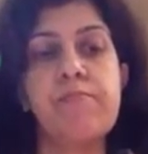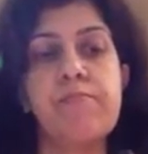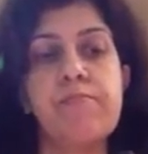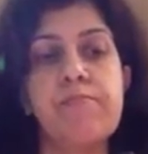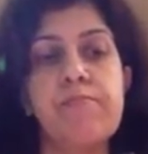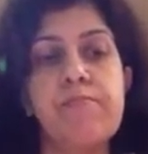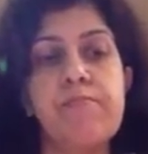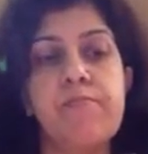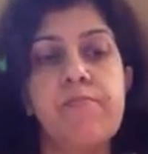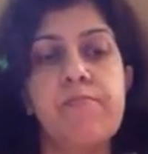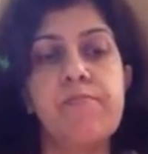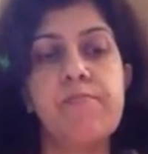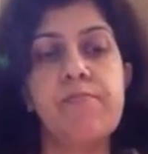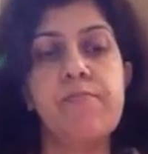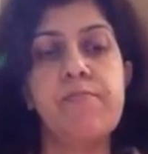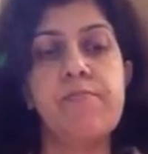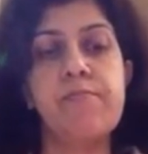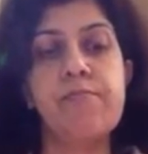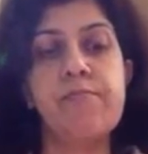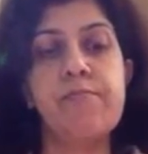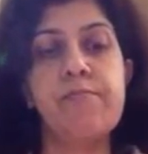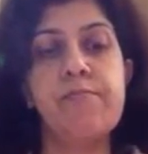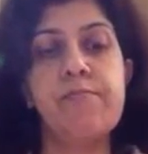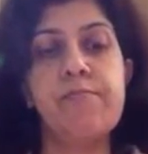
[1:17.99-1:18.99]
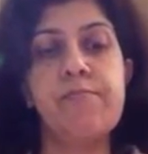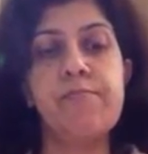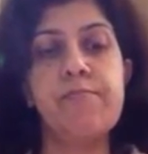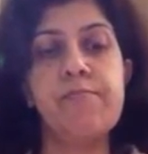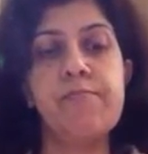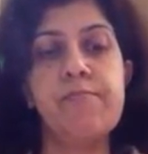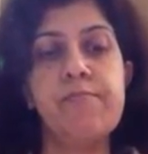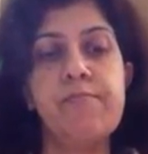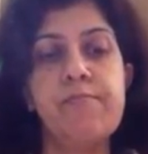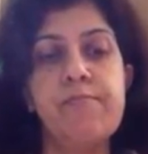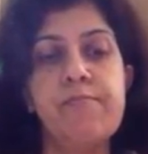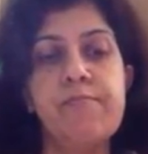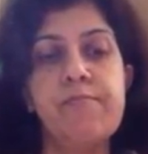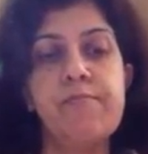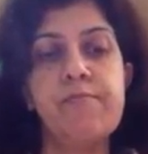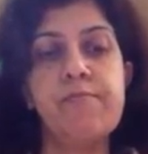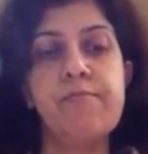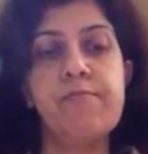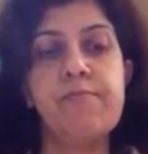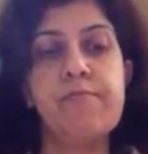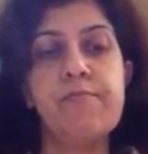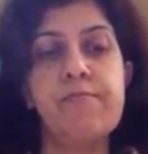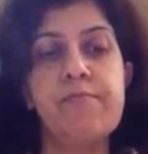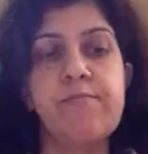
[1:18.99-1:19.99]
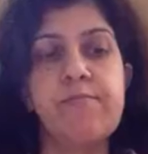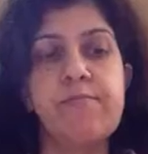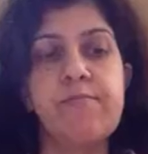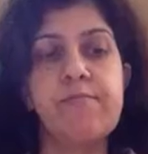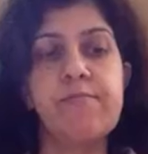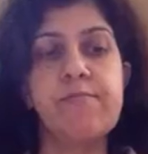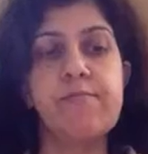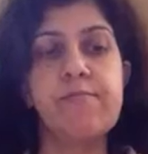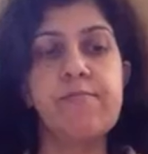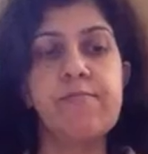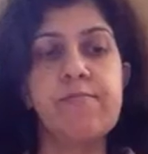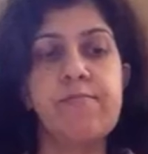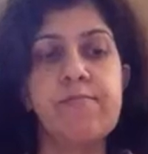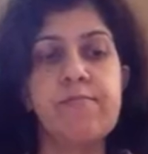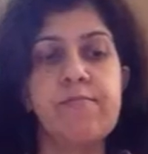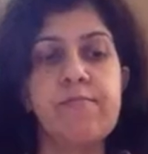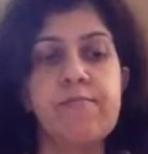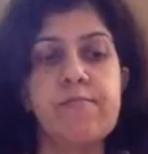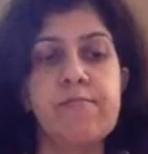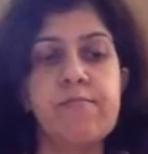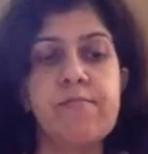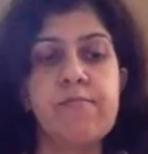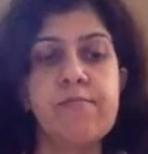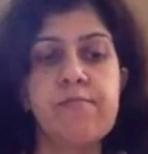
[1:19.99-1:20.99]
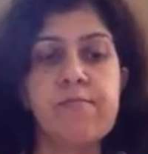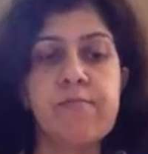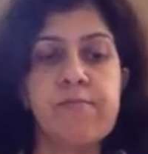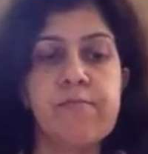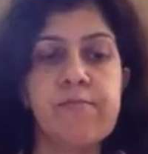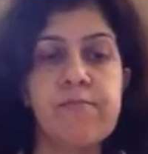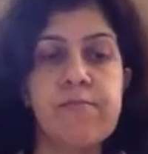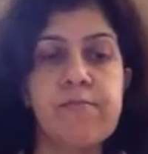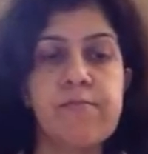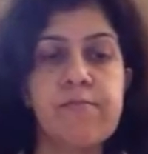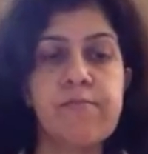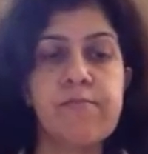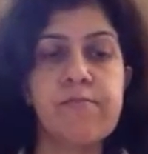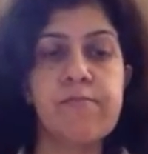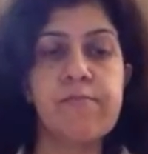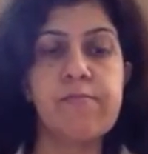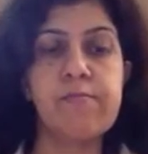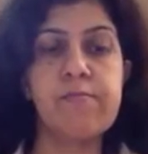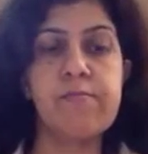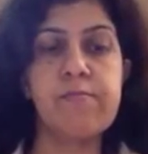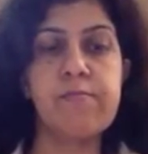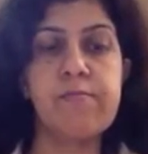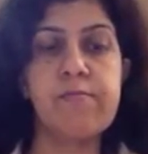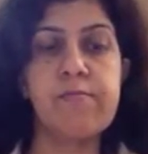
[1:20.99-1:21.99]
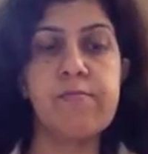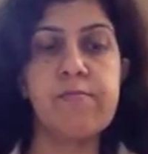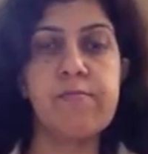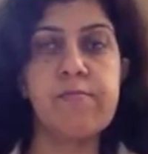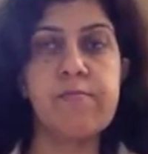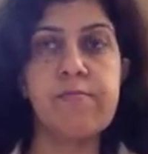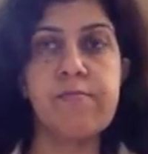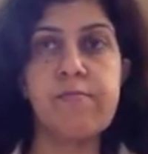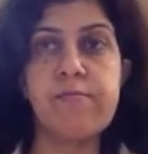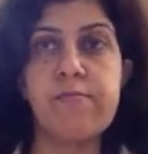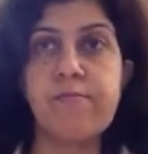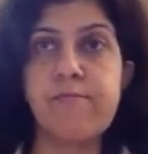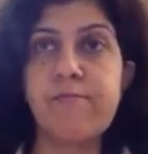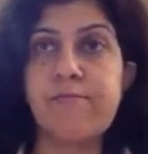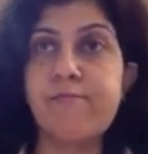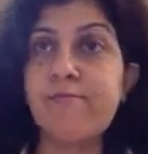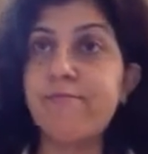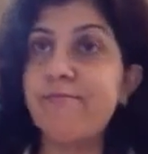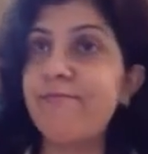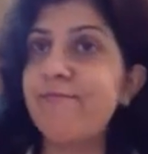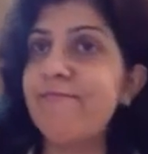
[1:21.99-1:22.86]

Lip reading: (silence)